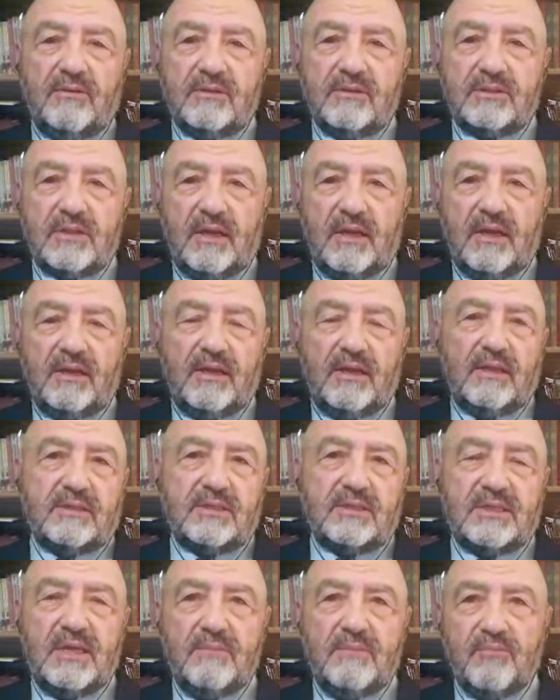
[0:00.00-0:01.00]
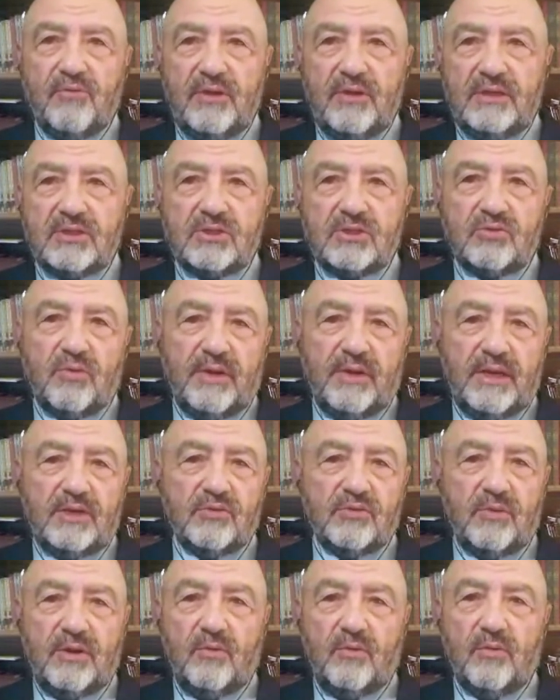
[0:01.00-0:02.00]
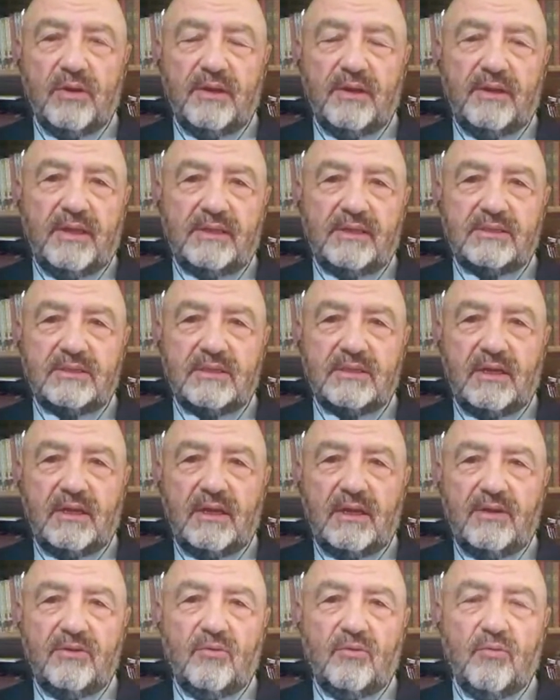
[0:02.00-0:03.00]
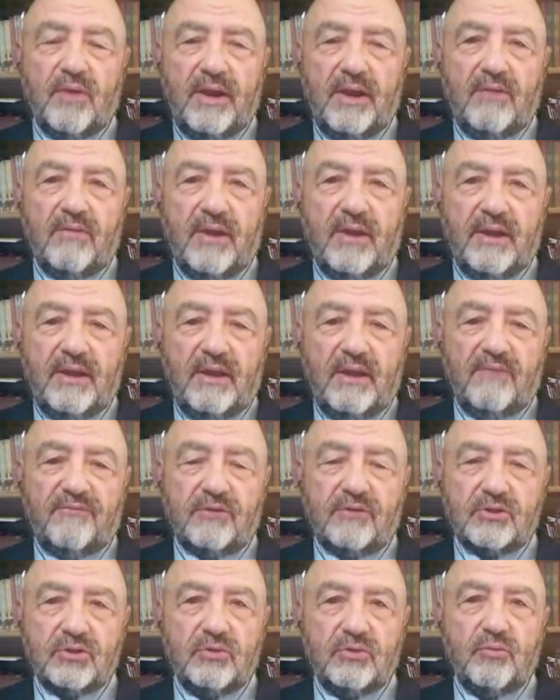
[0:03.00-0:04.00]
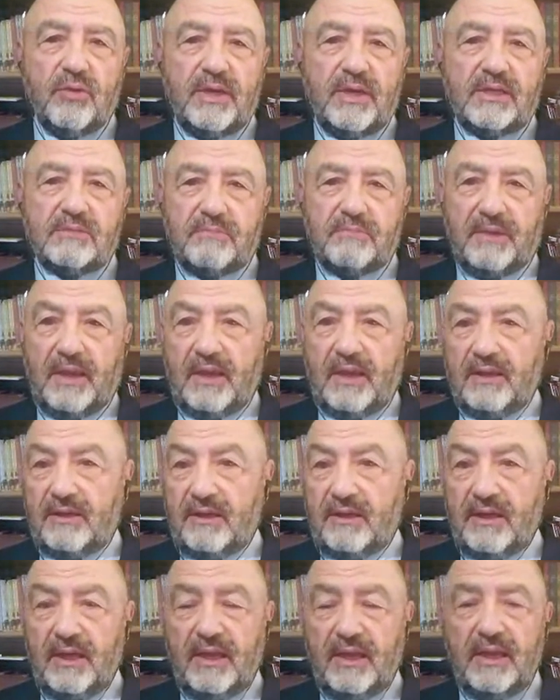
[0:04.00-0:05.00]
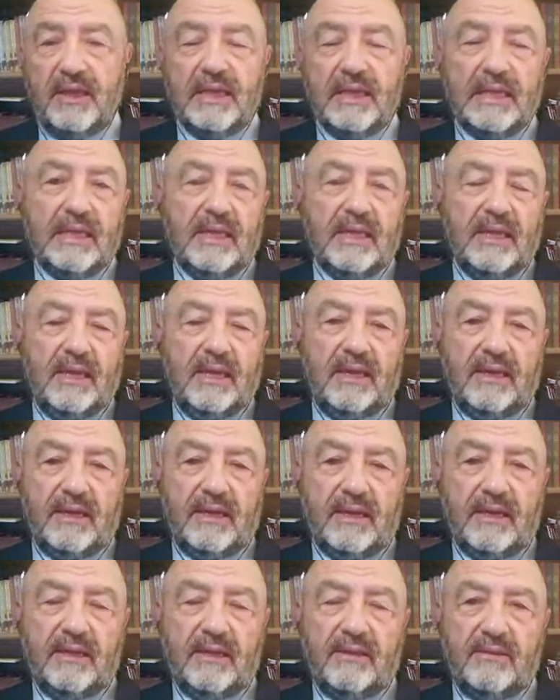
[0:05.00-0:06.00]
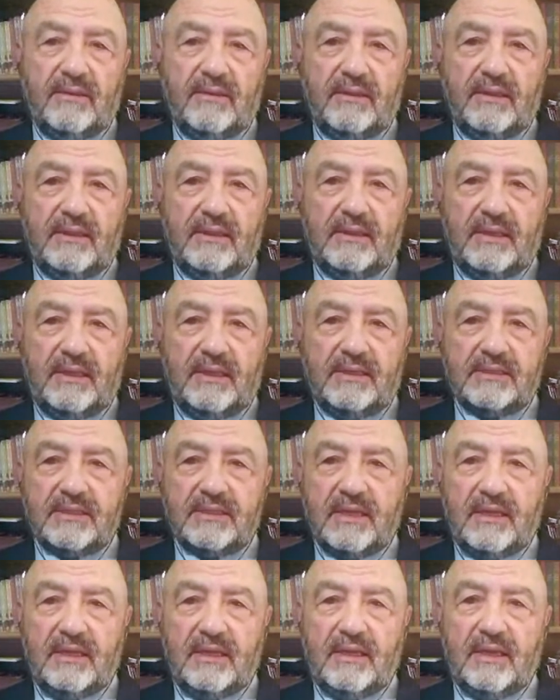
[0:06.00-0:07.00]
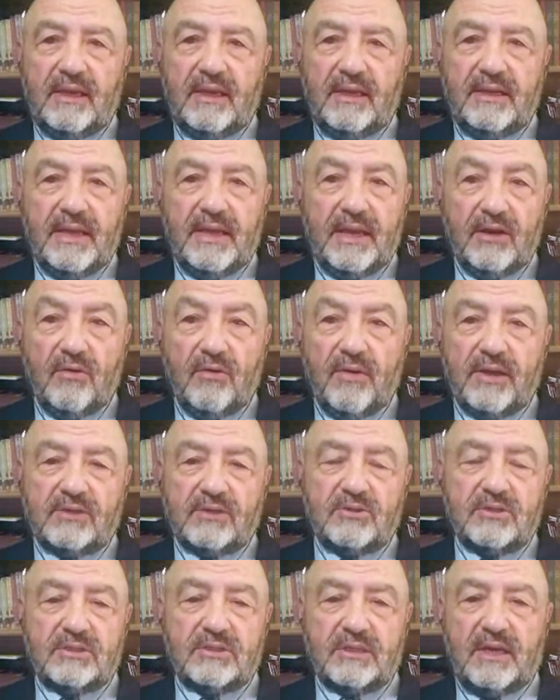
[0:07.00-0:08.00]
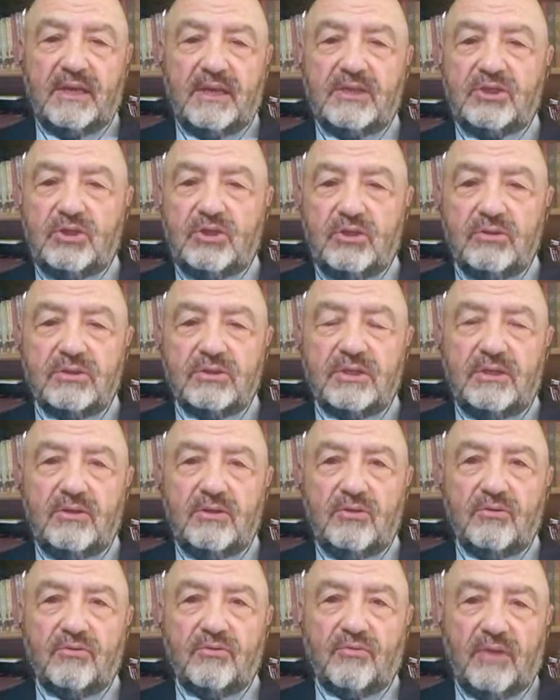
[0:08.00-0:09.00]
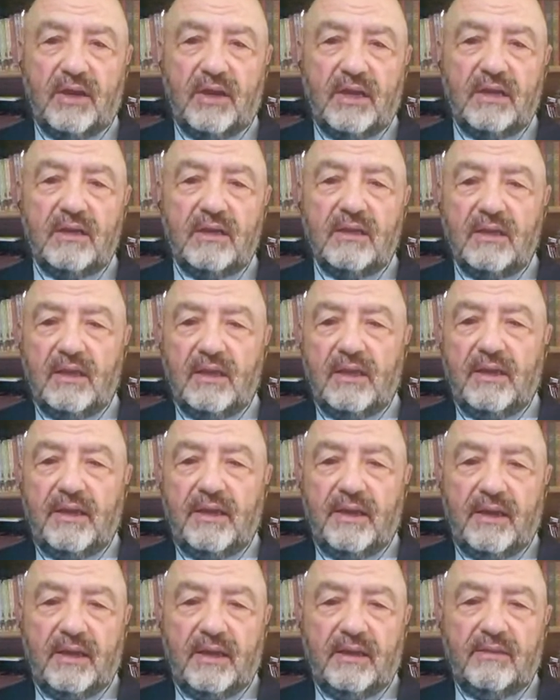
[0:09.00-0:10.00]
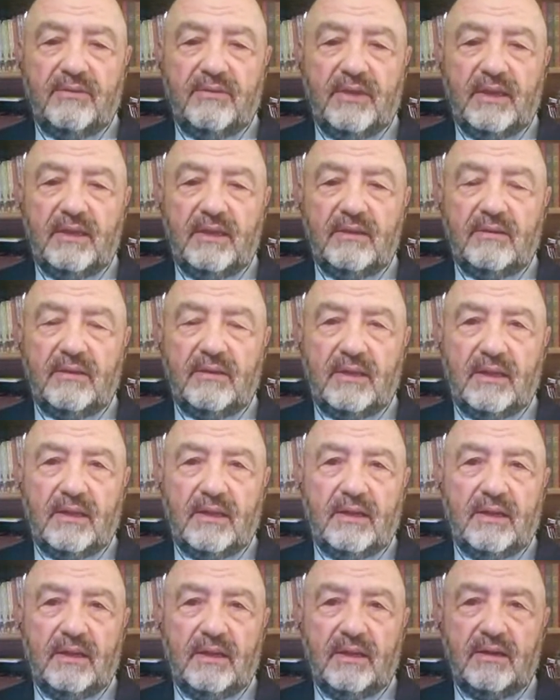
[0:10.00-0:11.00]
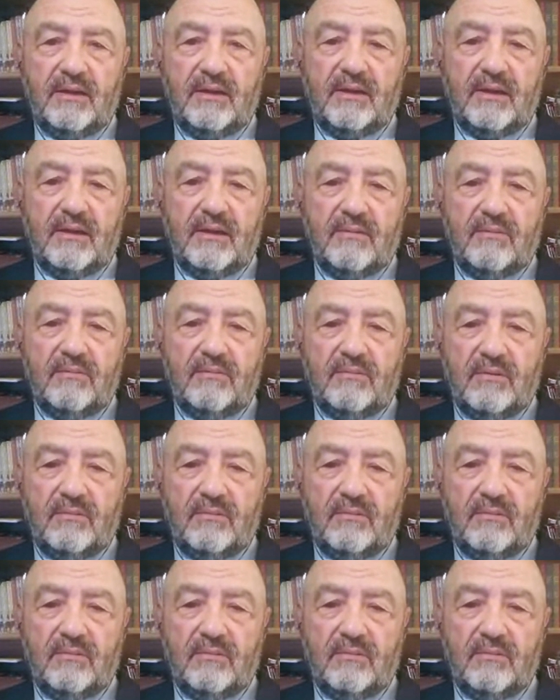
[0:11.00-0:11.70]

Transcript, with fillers: there's a Sea Breeze 2021 that's uh, underway right now for two weeks, began today. Uh, it is a, a, NATO exercise using Ukraine. Uh, they and and uh,